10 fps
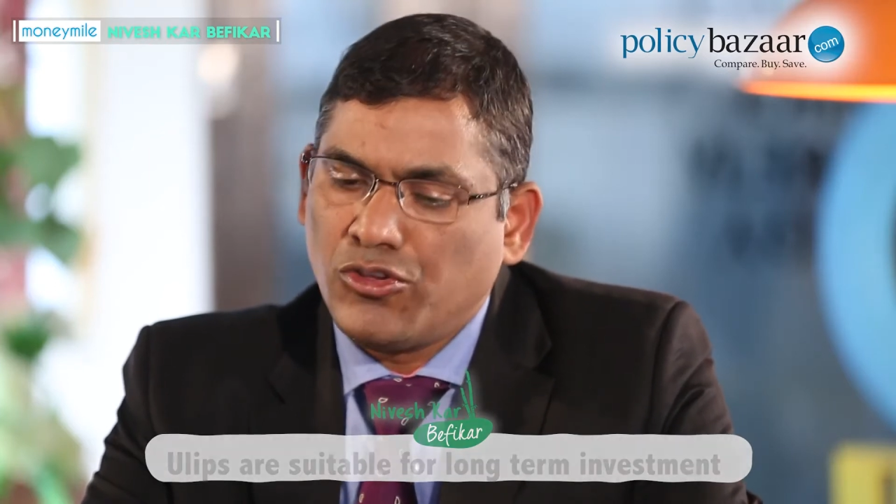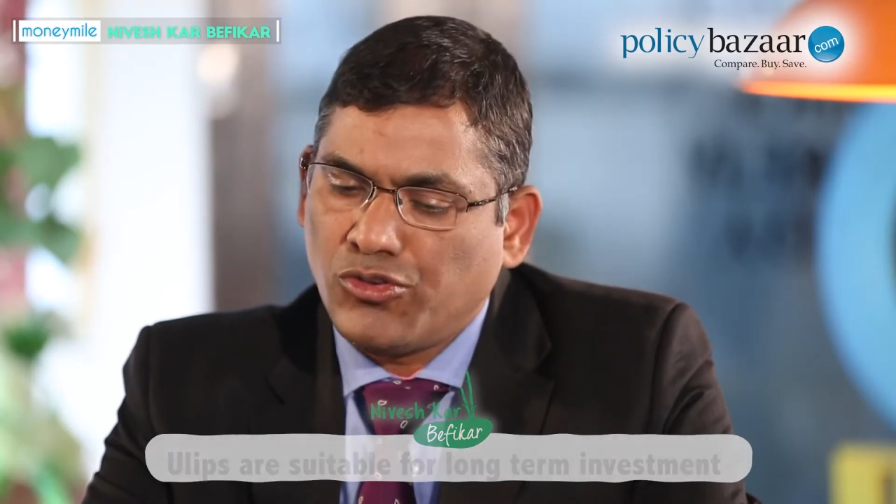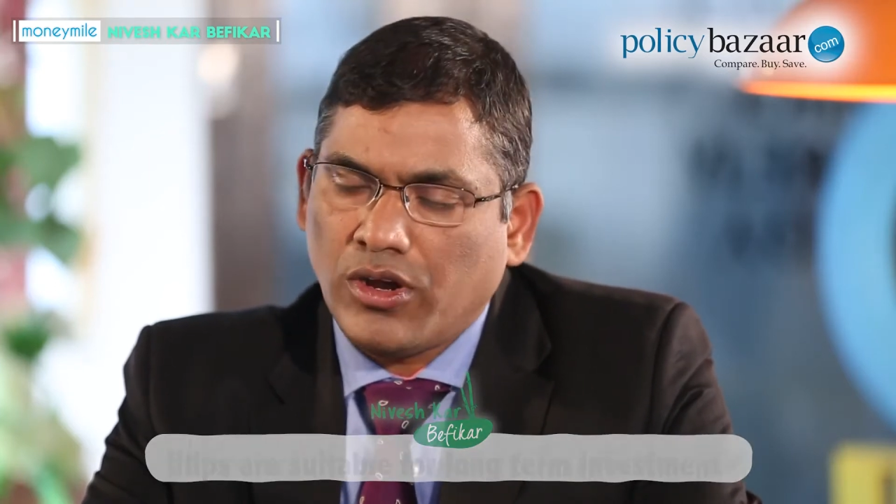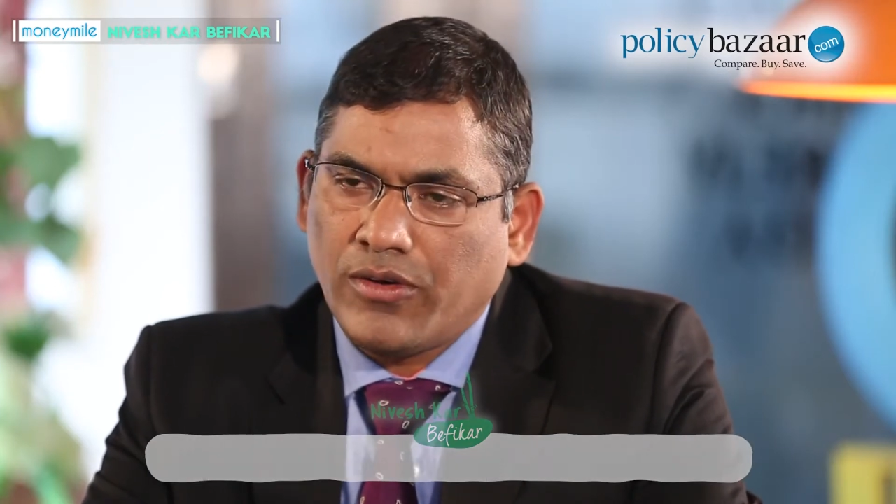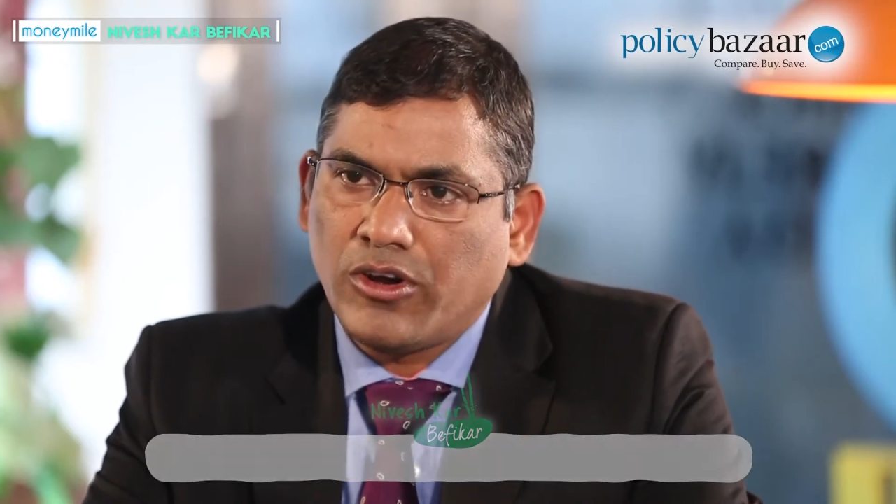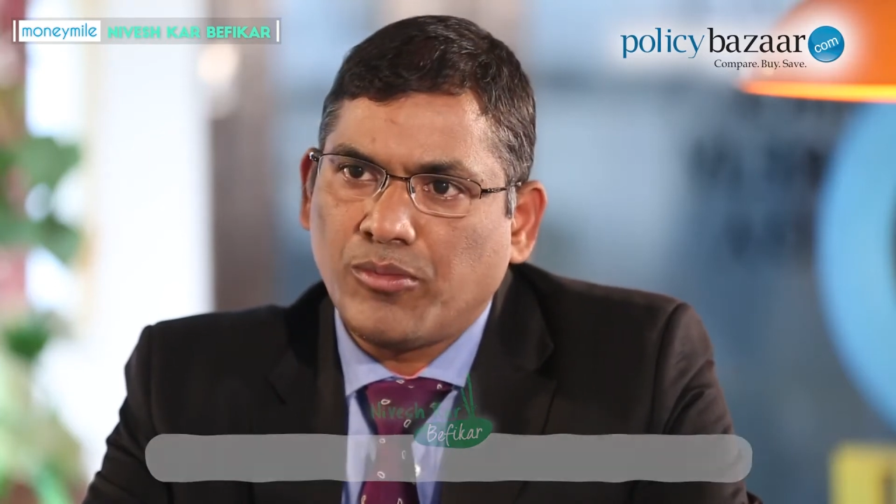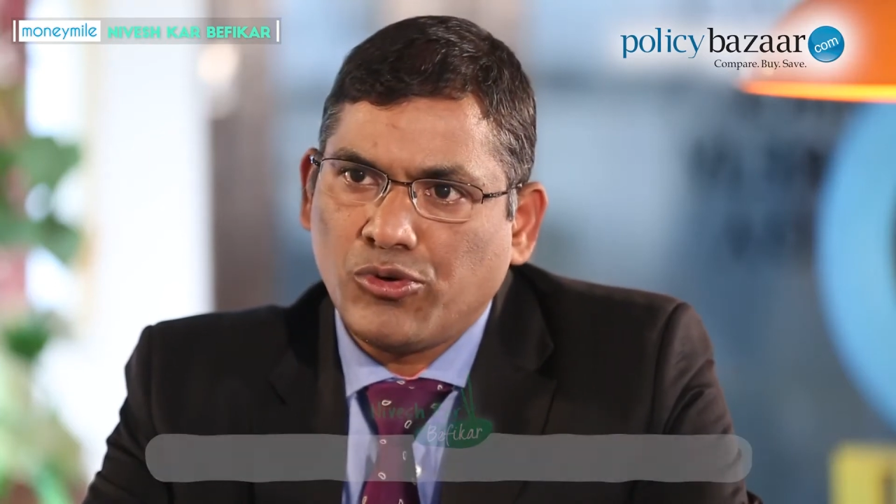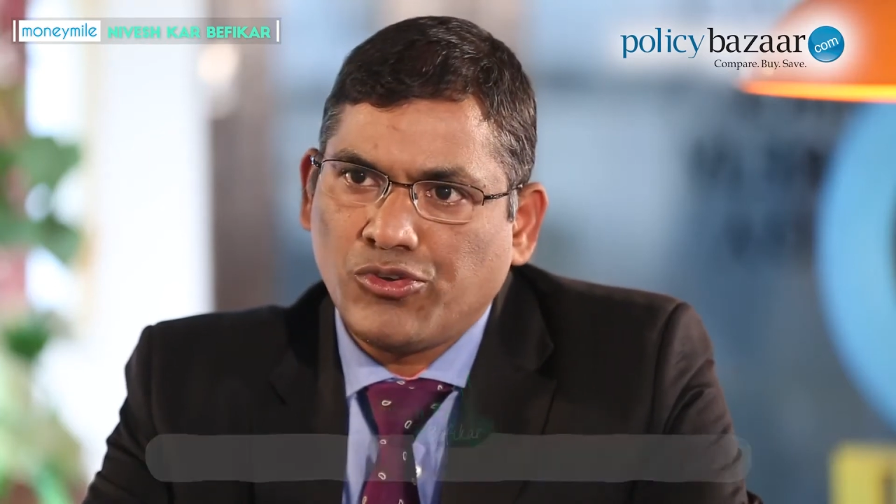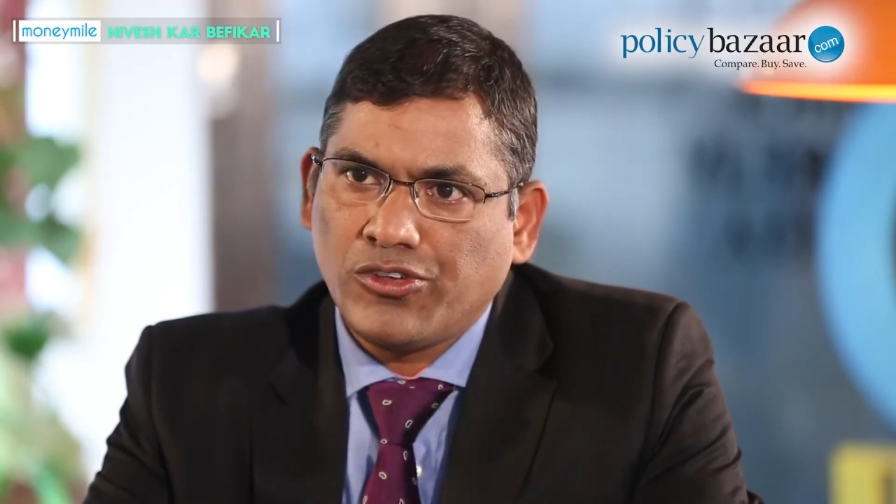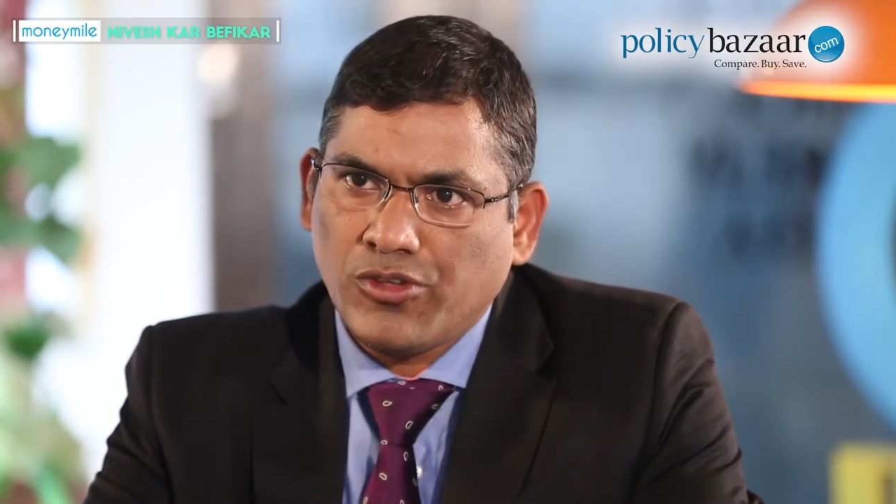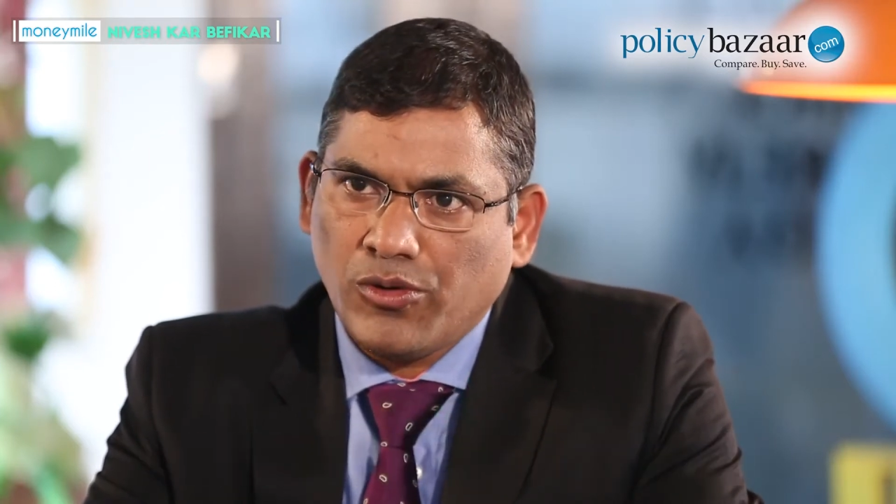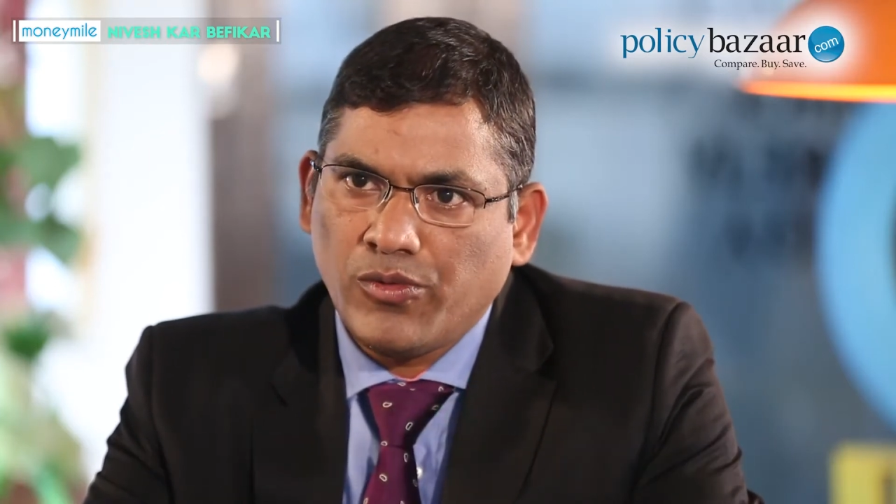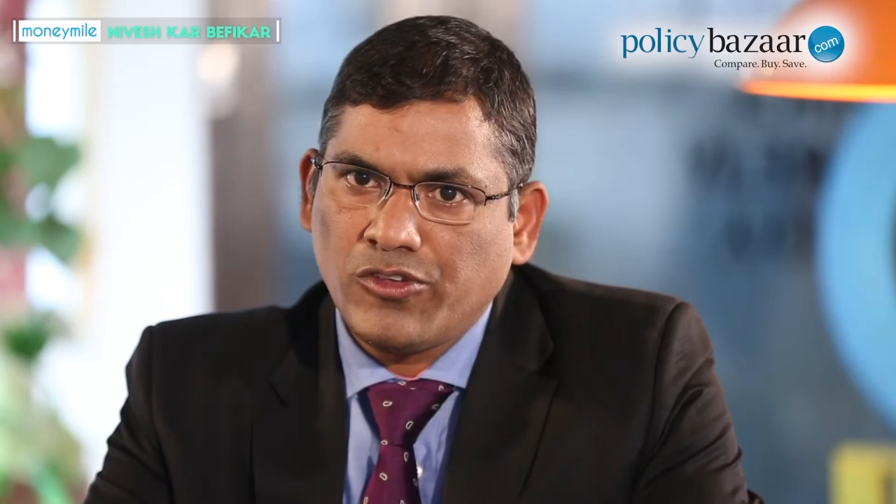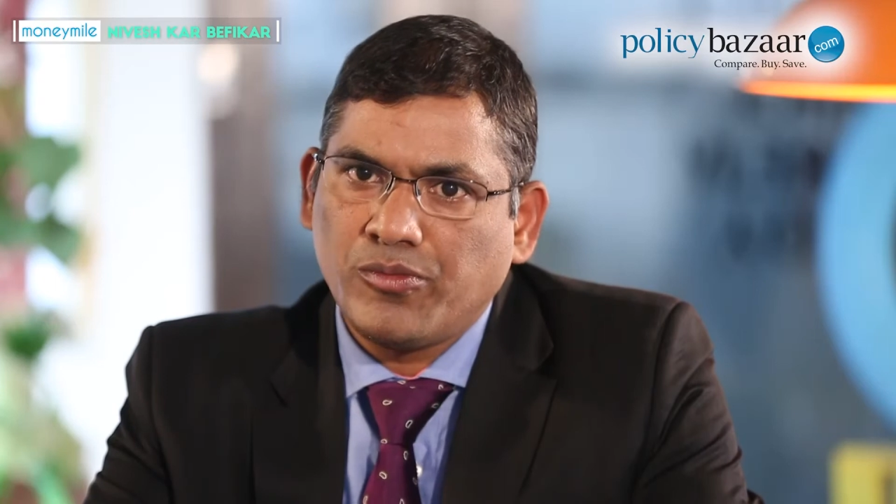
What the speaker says: So our approach has always